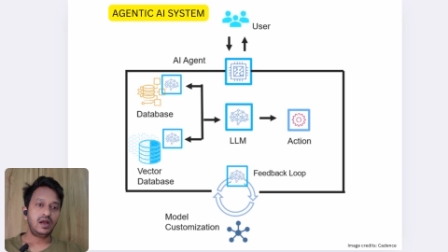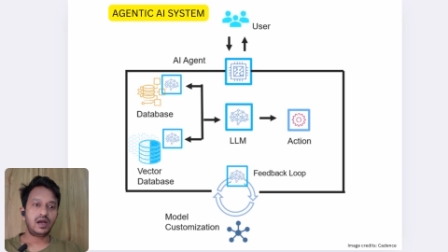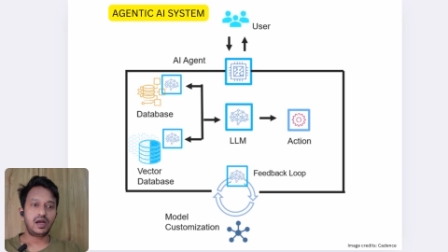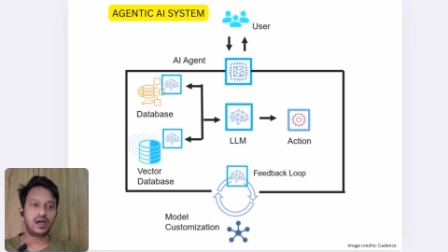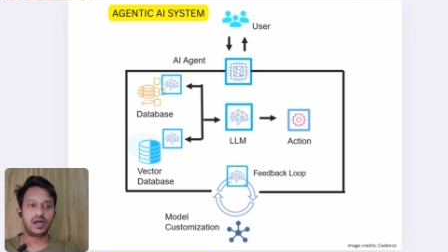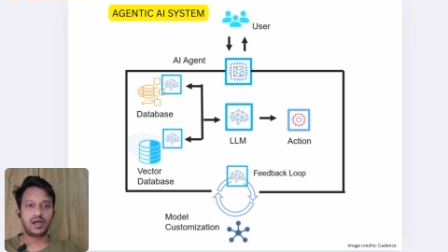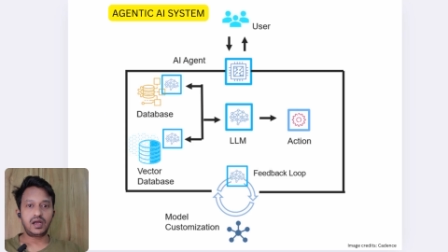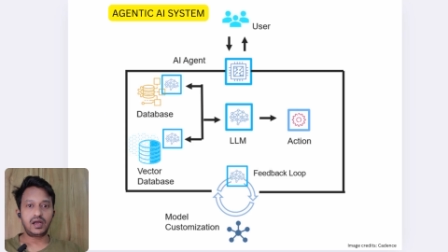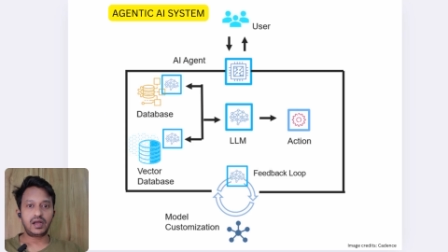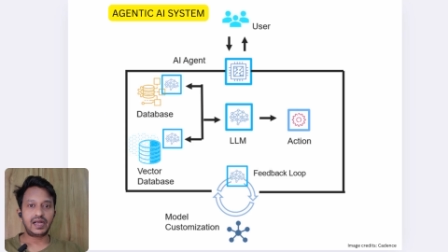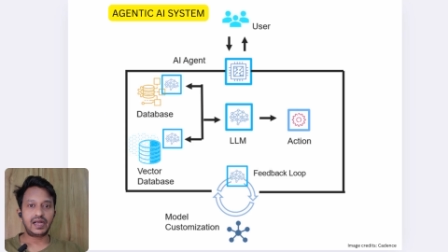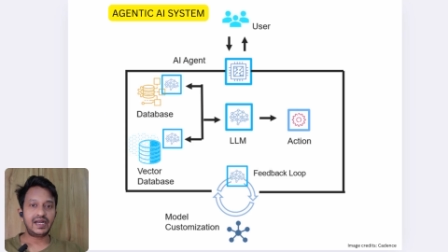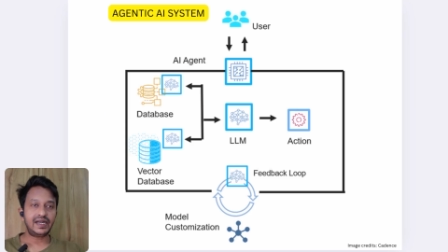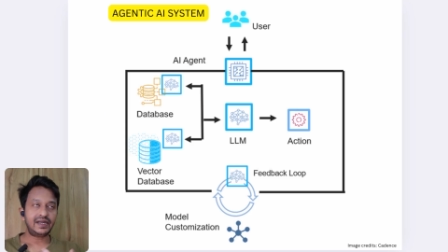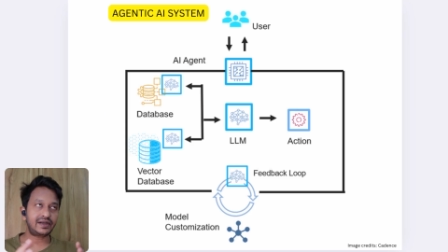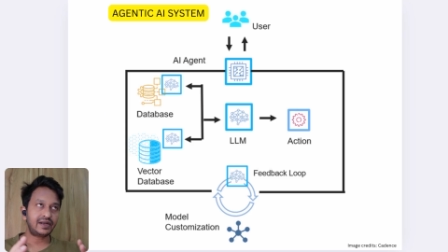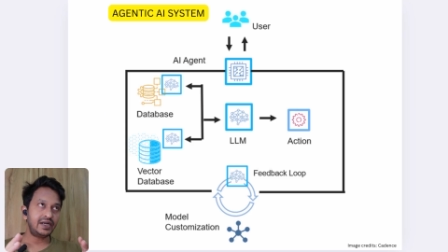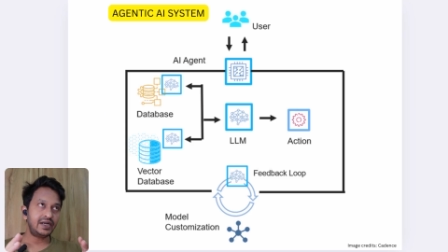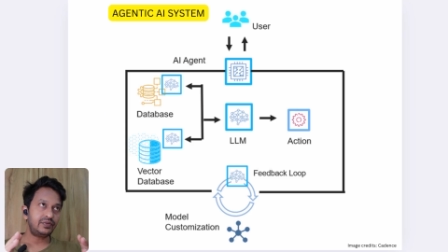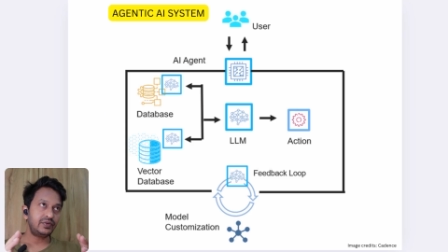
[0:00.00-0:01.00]
uh,
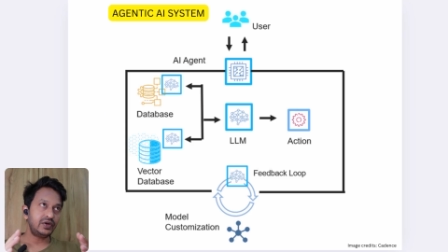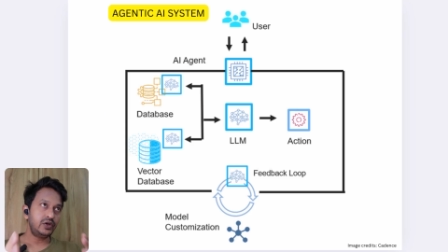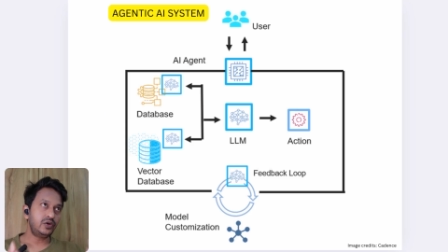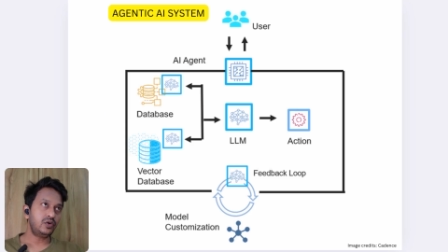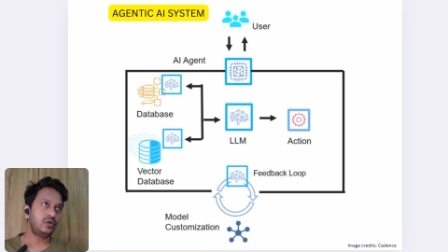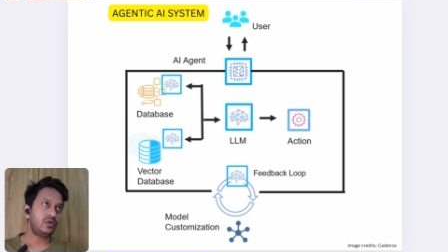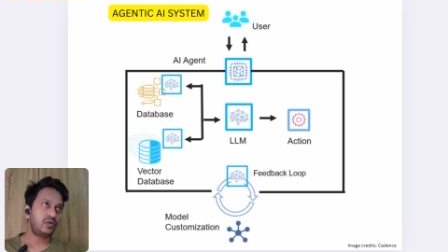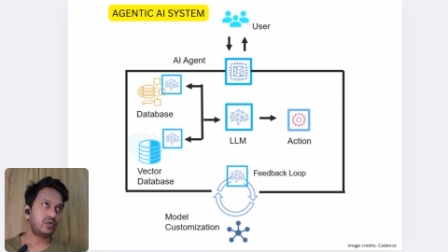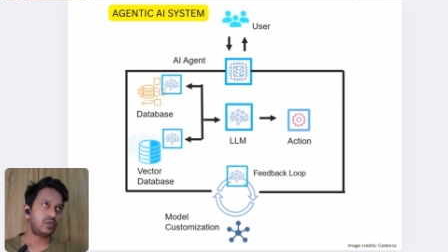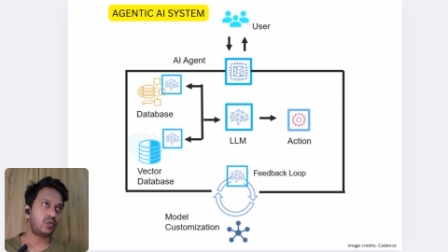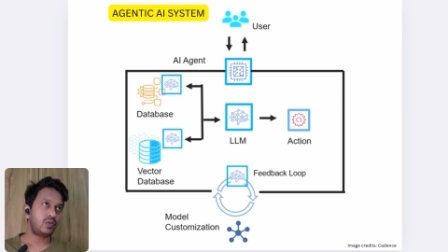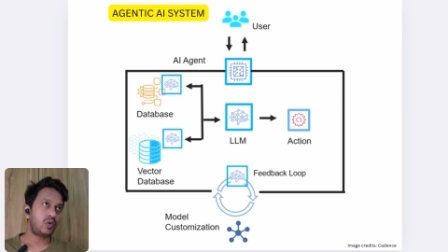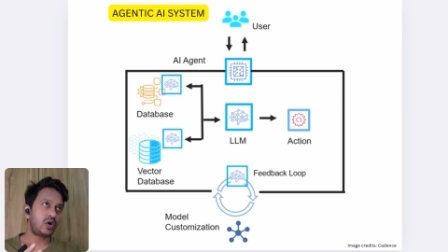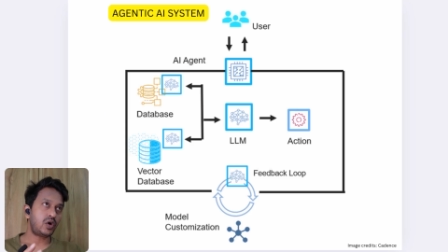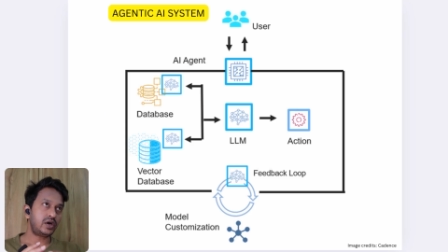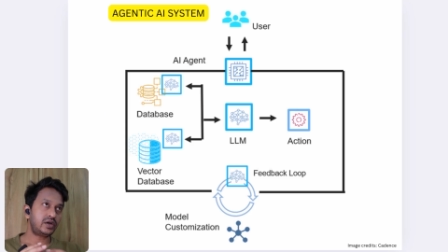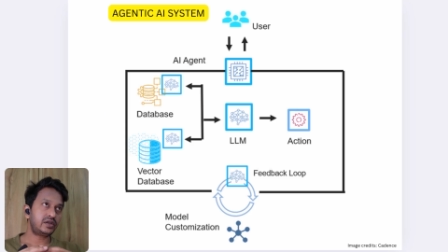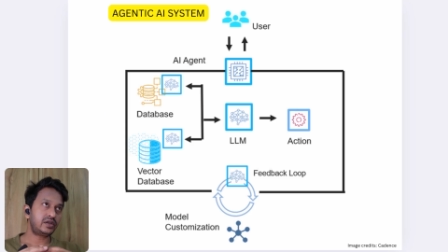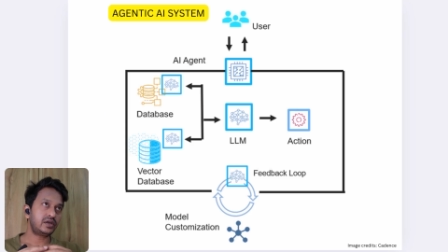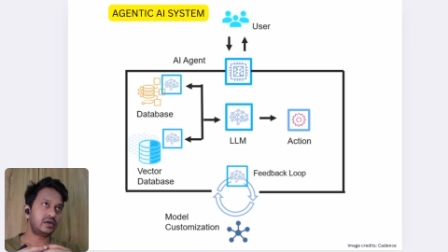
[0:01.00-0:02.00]
it, it will know
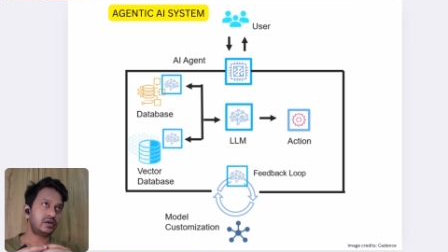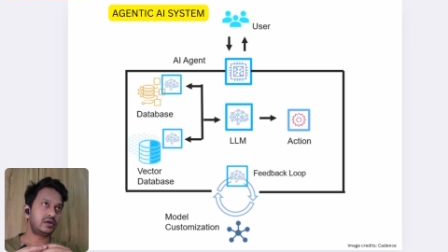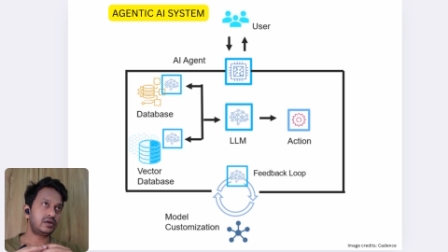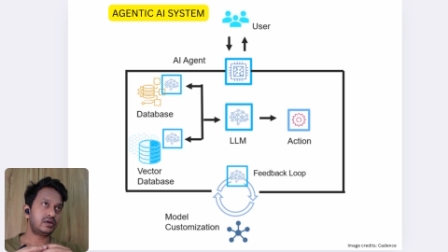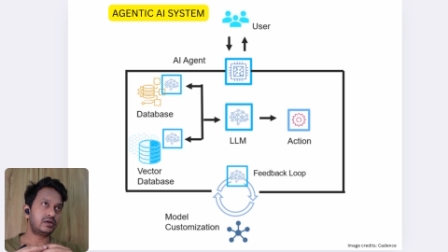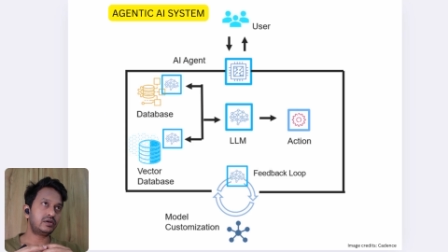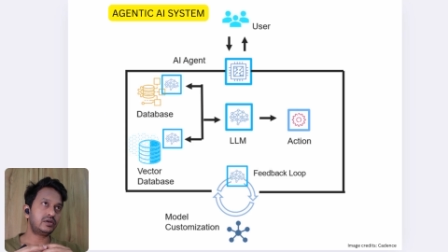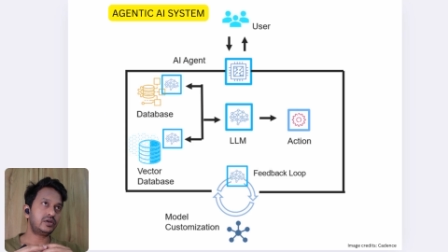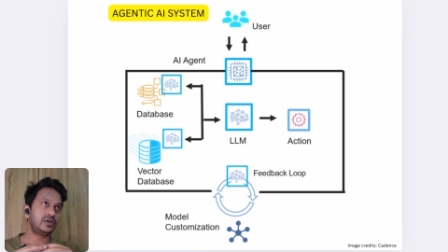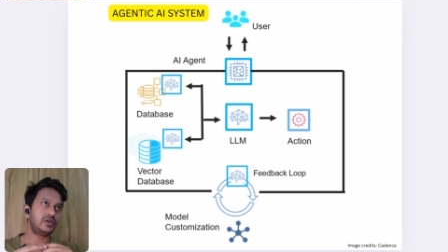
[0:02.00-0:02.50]
what the